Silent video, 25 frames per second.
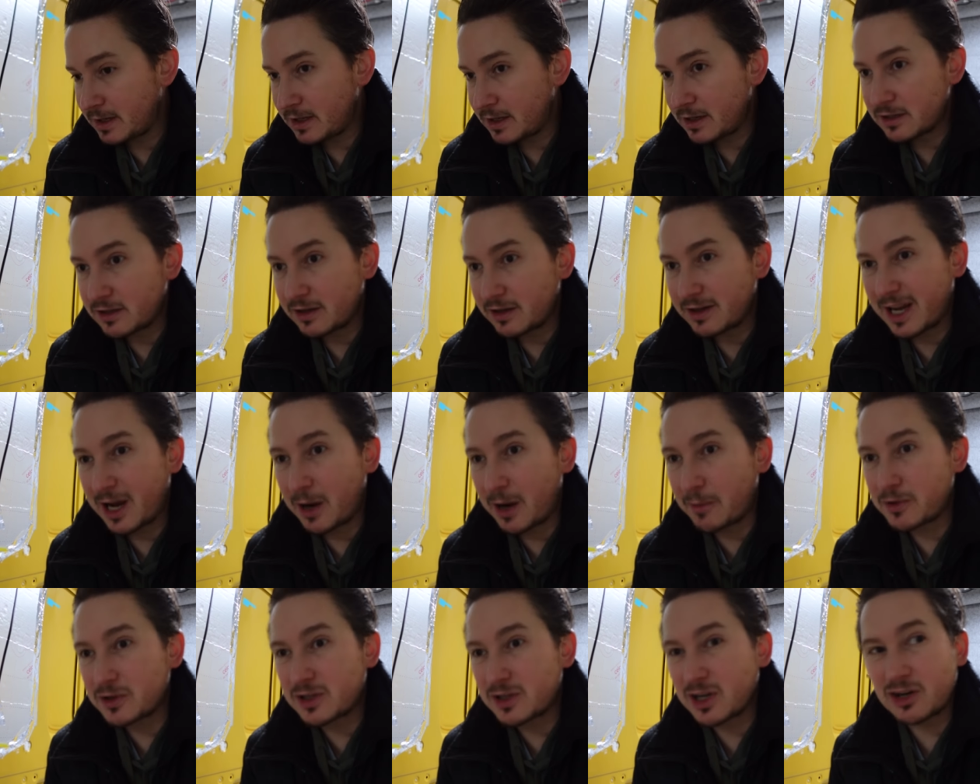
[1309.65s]
So now
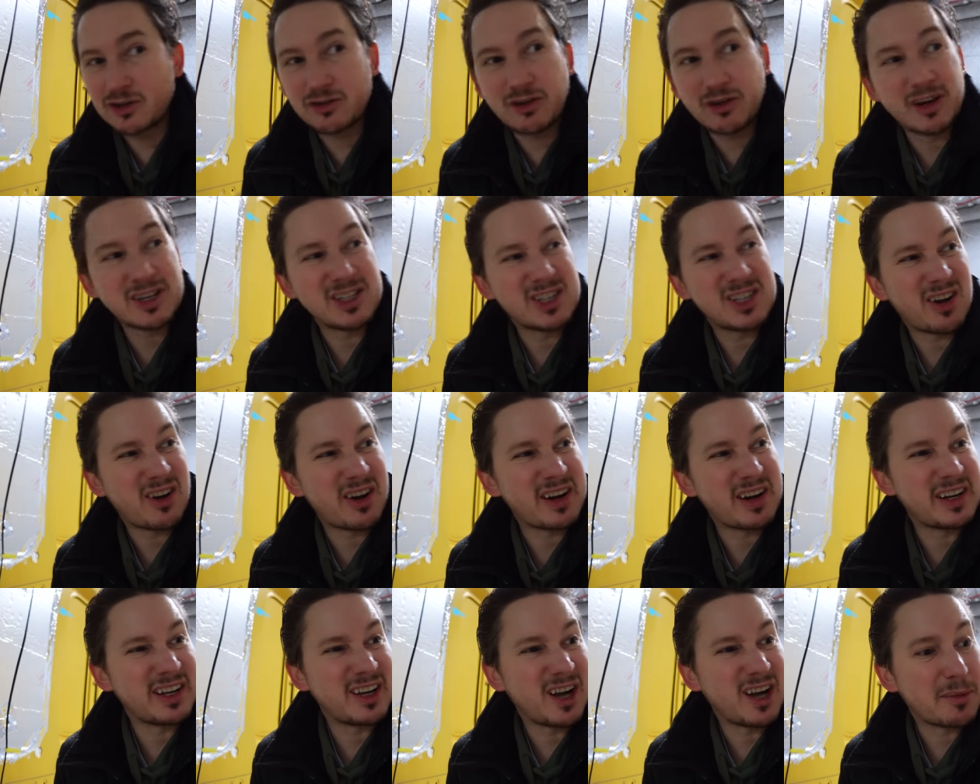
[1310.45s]
I'm just going to try and
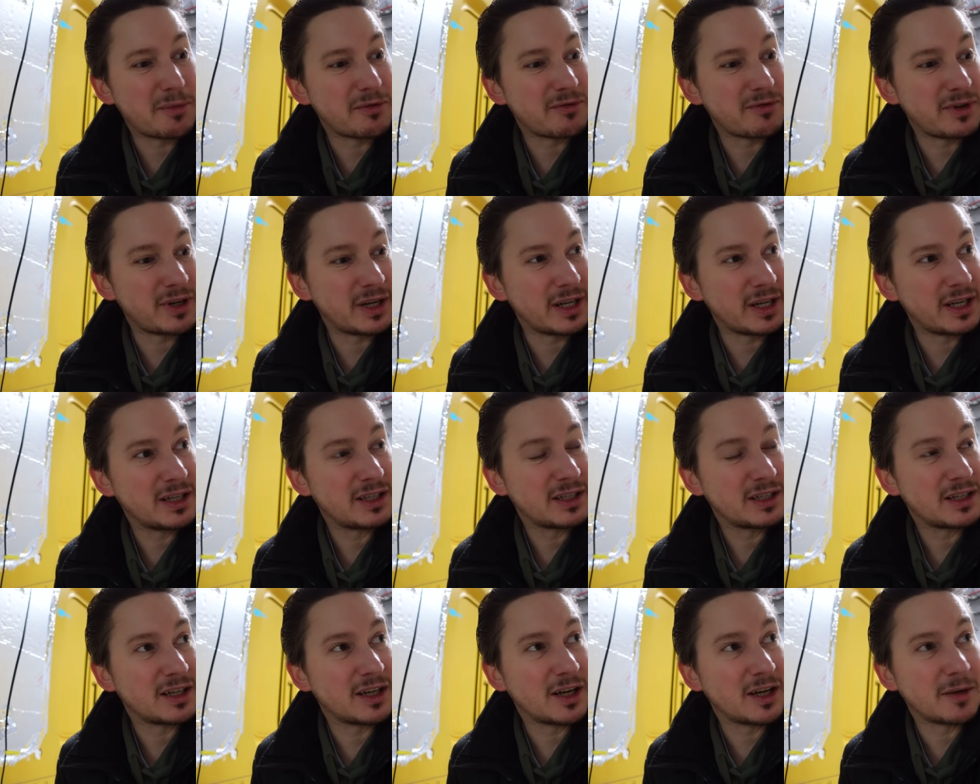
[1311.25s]
tidy it up really,
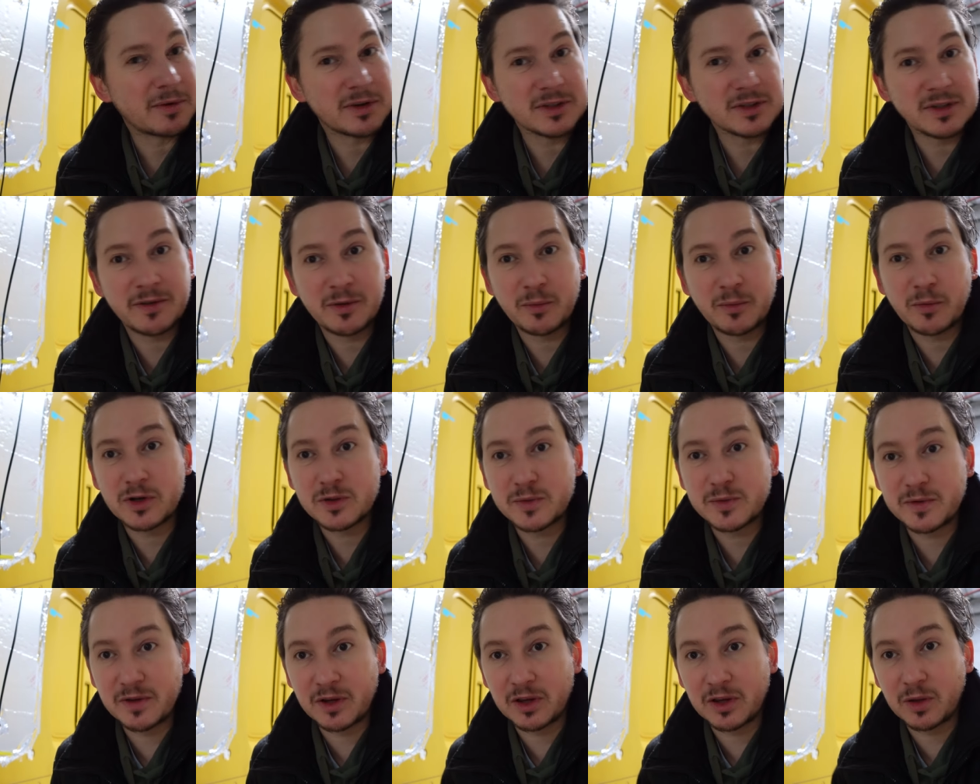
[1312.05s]
because I think
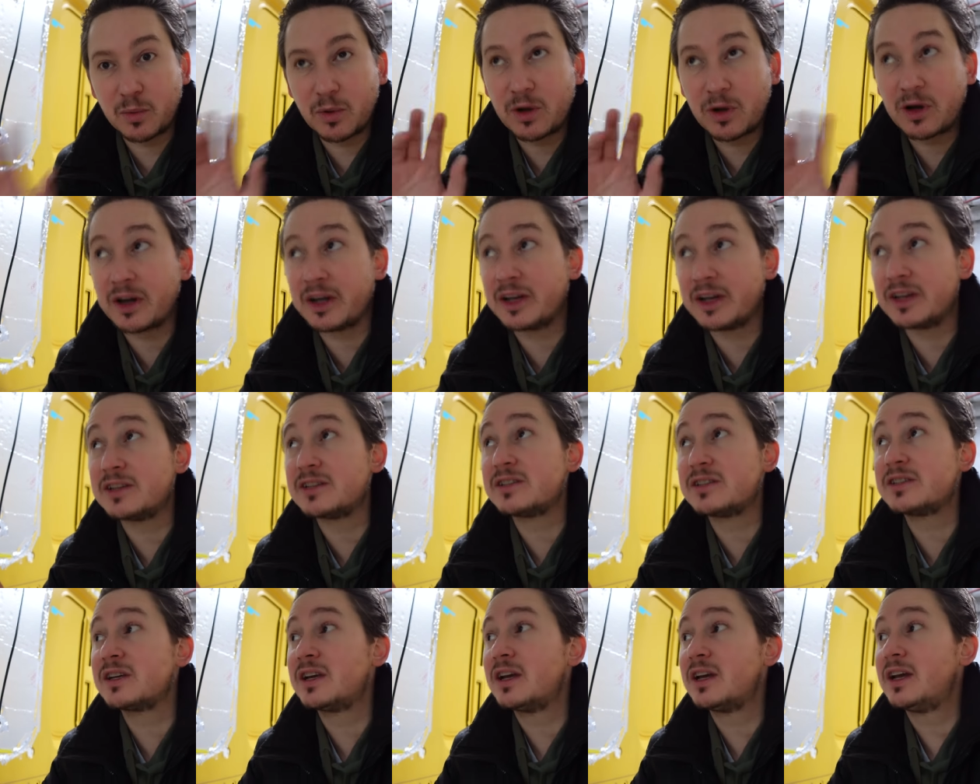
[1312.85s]
once we've done the
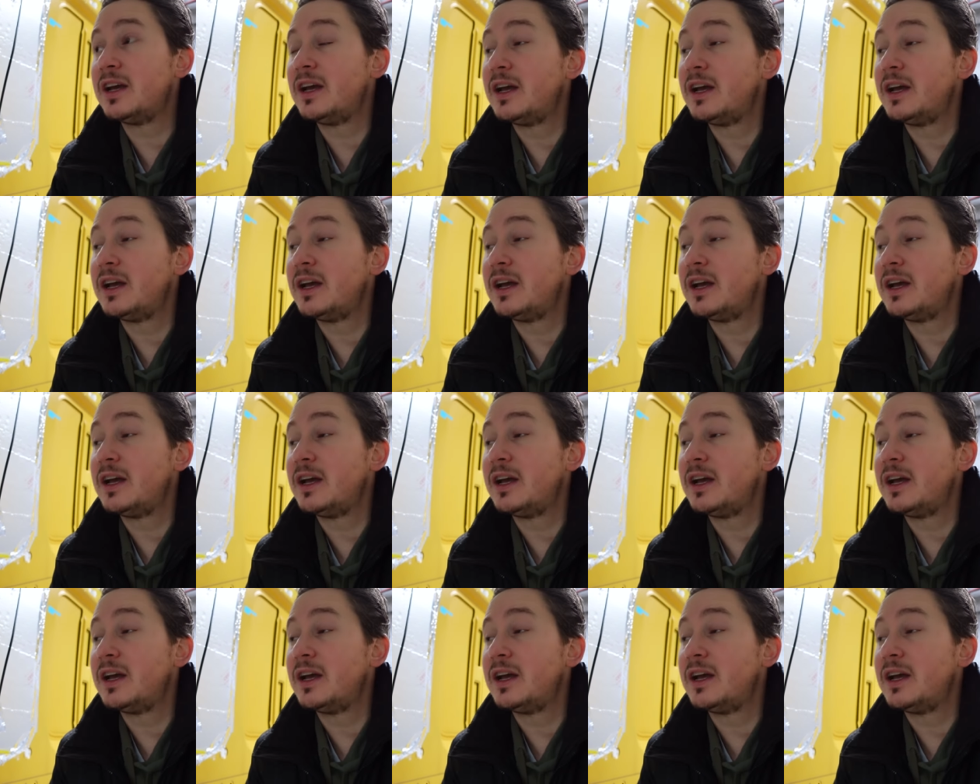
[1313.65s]
wires